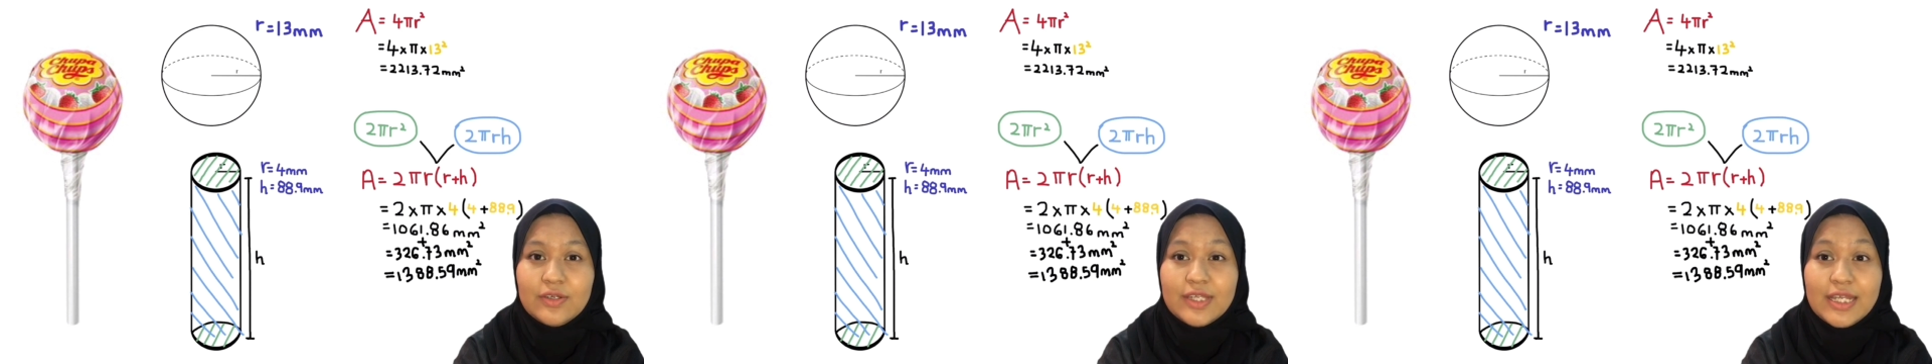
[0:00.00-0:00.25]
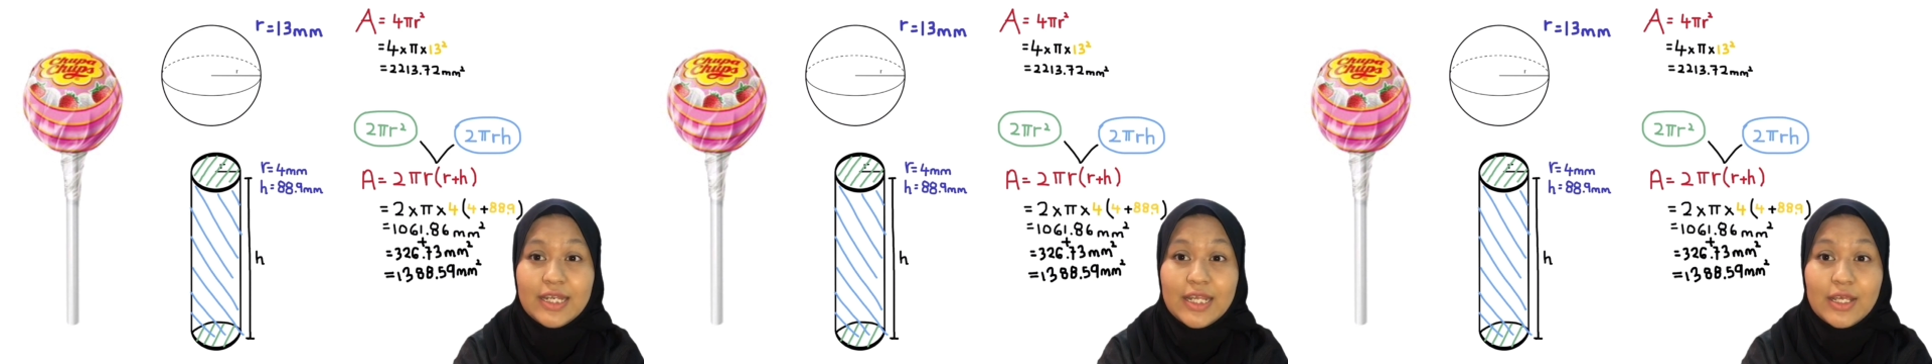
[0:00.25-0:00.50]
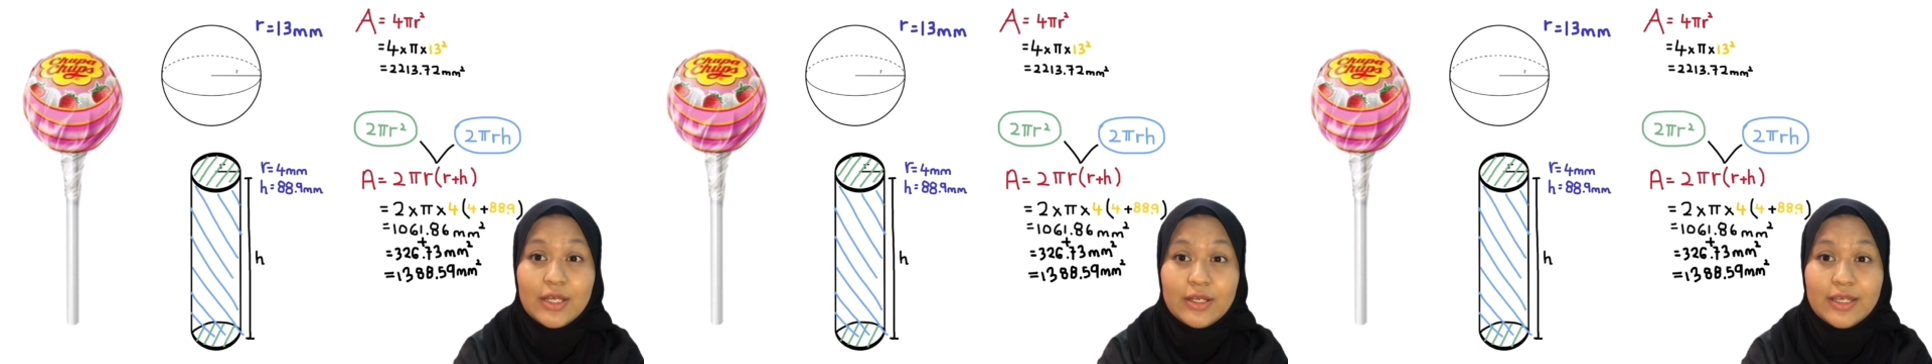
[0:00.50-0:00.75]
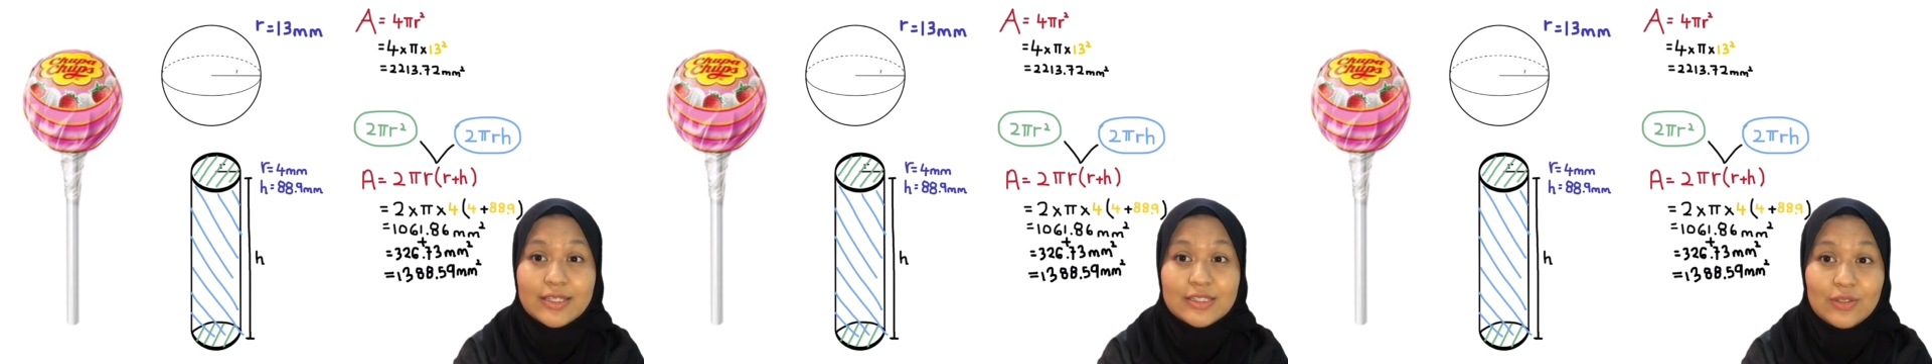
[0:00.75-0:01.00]
it
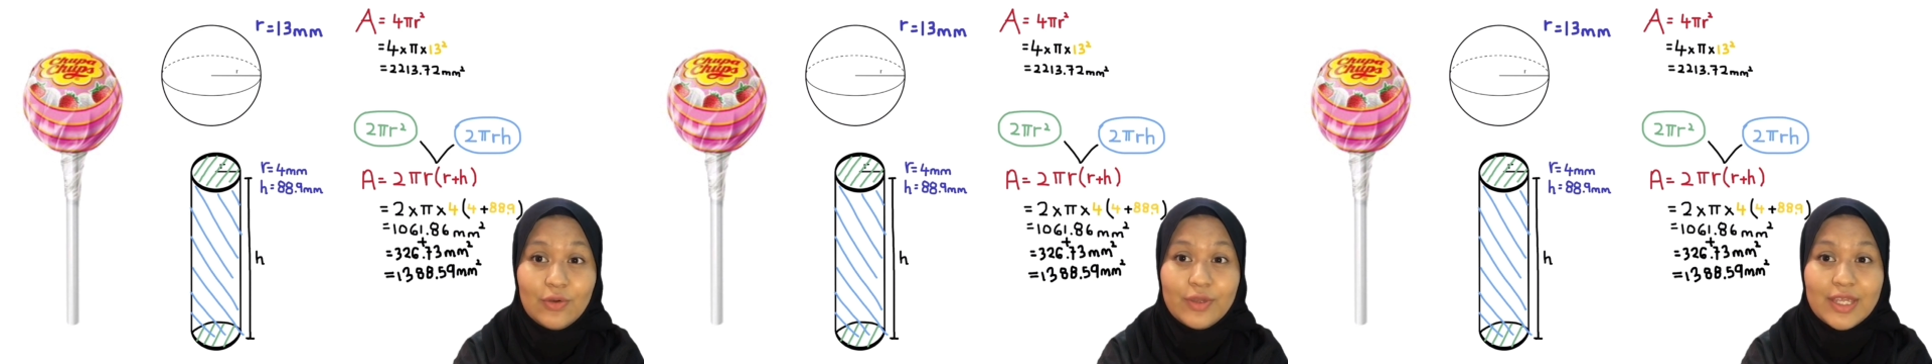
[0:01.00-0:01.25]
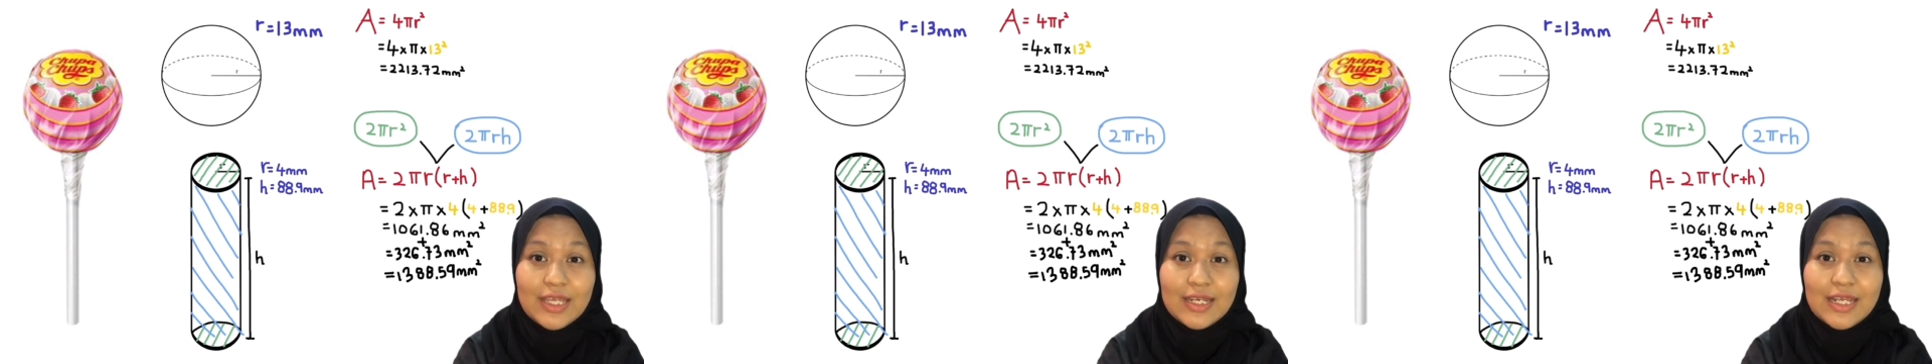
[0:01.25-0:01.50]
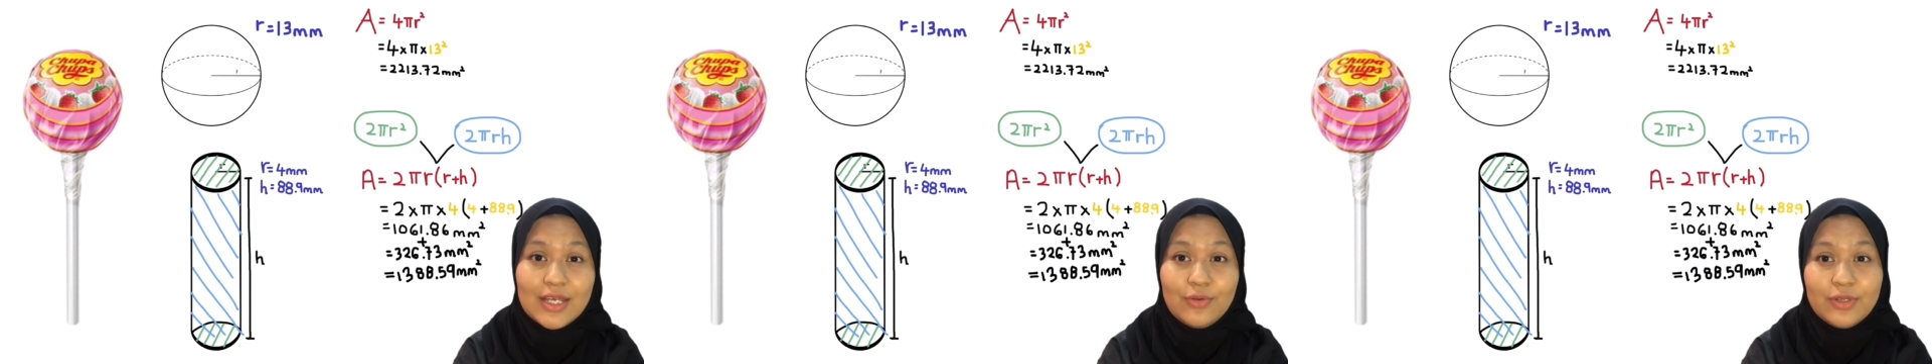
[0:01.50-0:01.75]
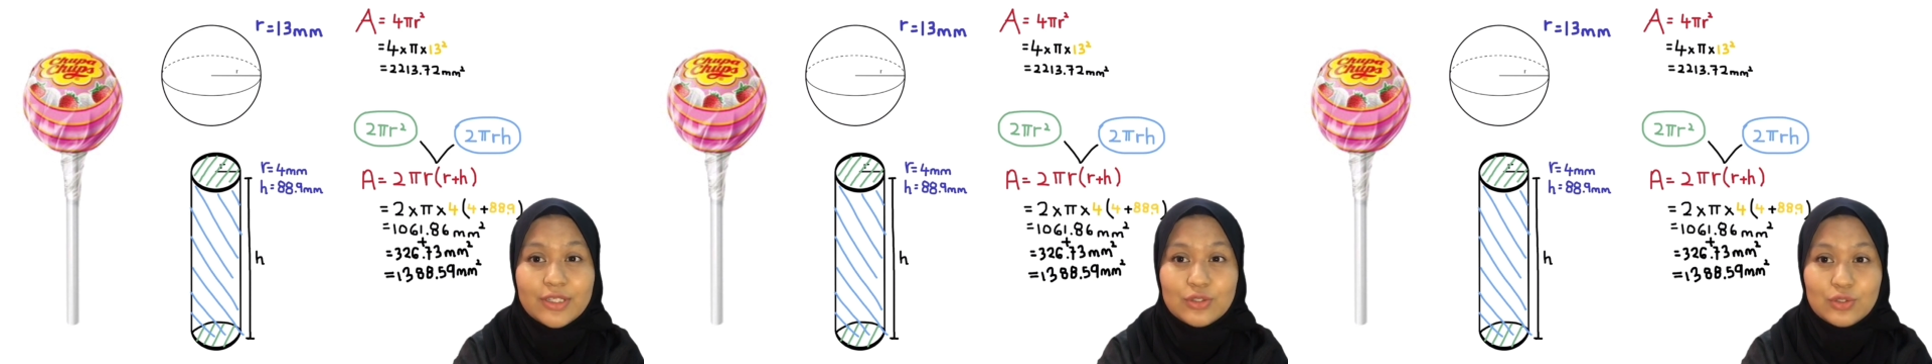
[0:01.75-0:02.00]

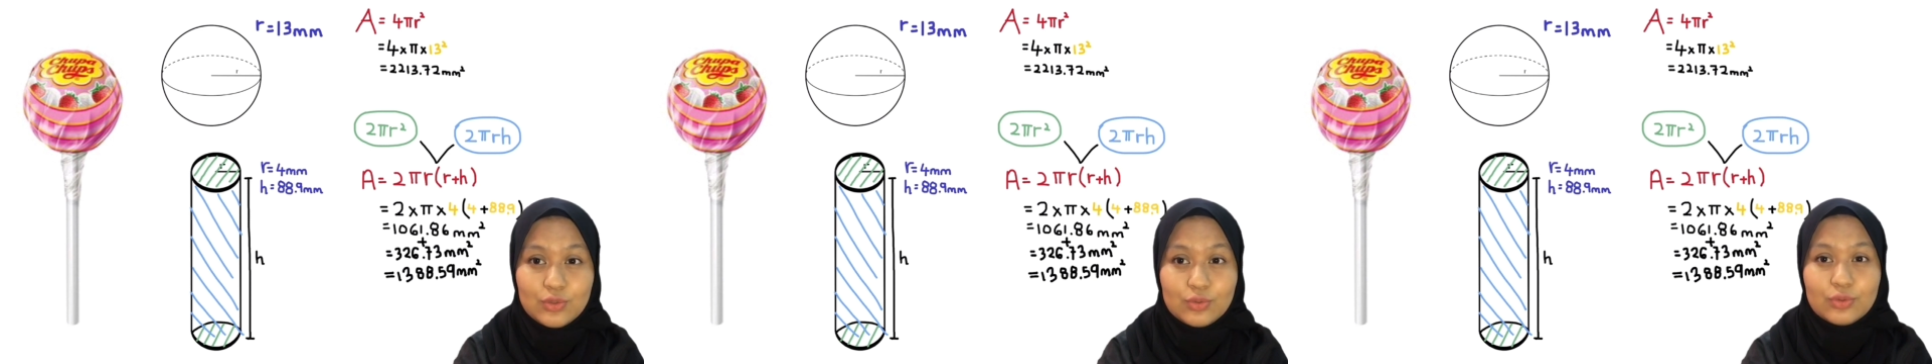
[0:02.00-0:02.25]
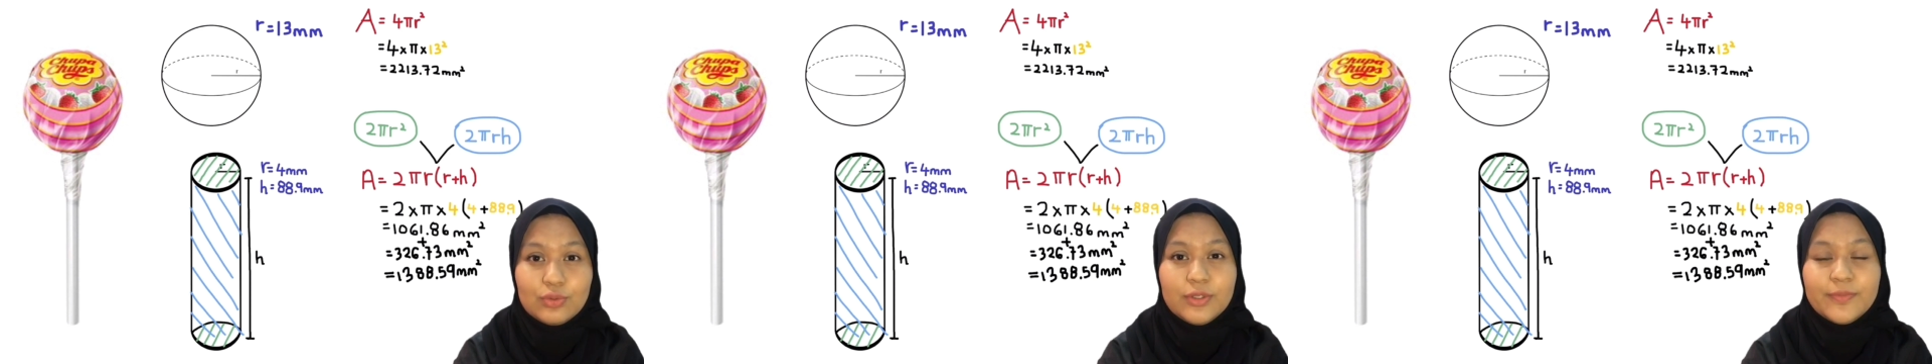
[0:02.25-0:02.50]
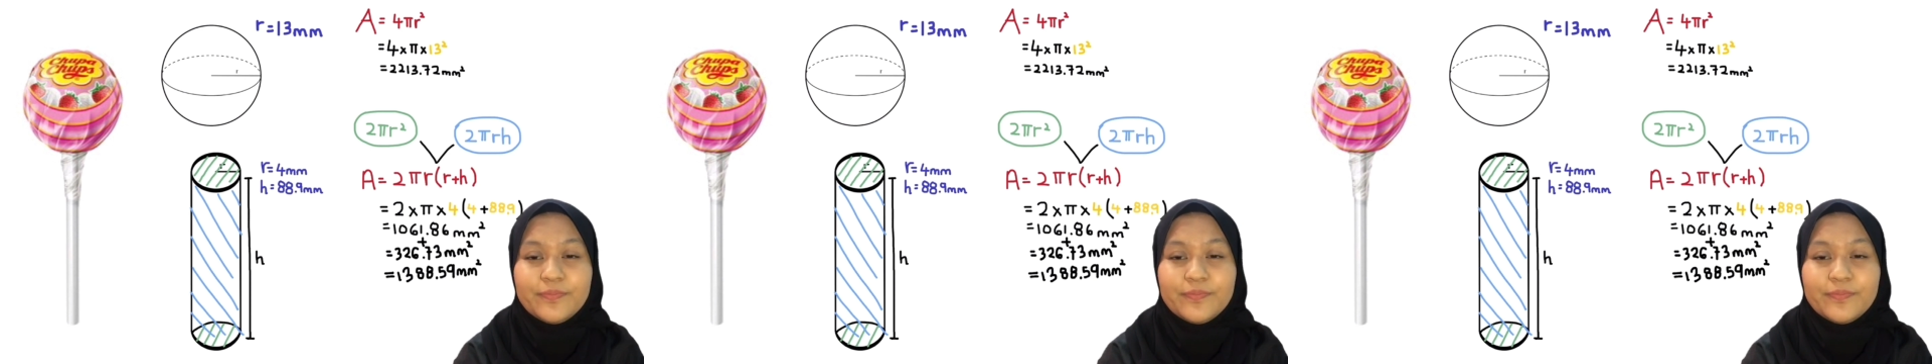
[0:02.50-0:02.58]
equals to